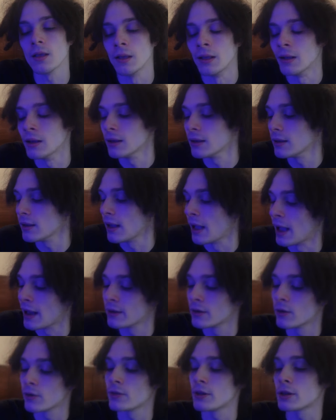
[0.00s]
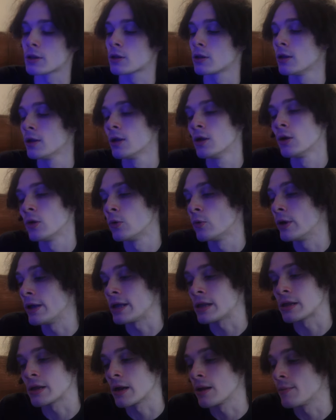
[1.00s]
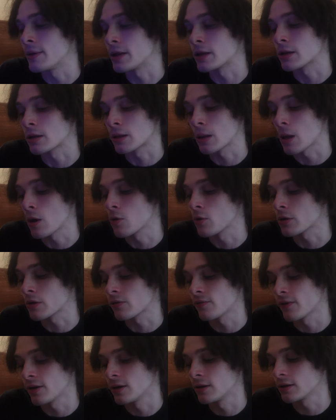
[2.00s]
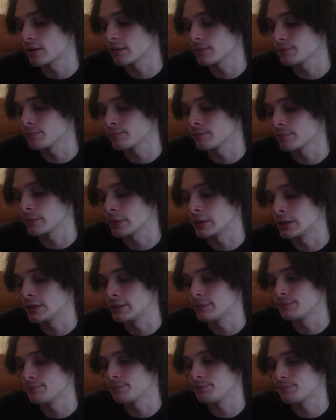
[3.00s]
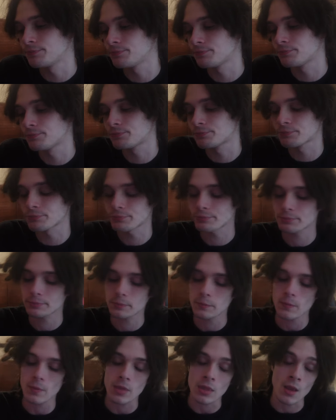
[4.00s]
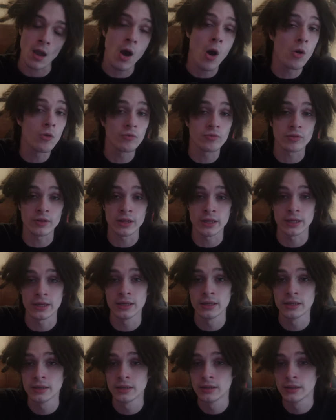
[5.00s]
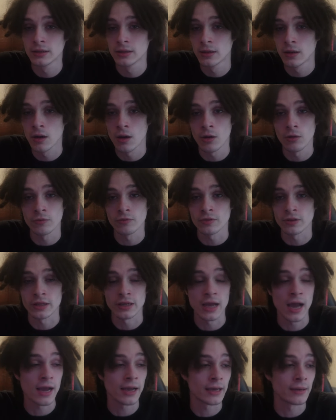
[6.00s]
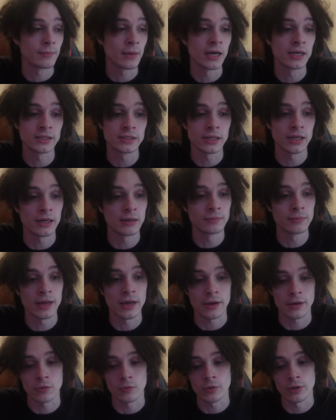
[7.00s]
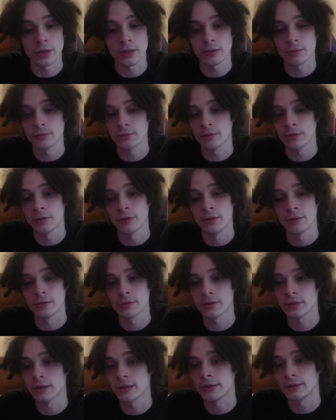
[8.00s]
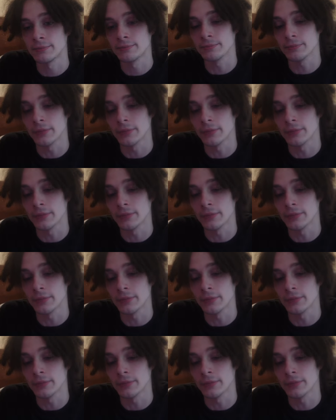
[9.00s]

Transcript: I know this week's gonna be slow as fuck, but hopefully hopefully I get my job next week, you know what I'm saying?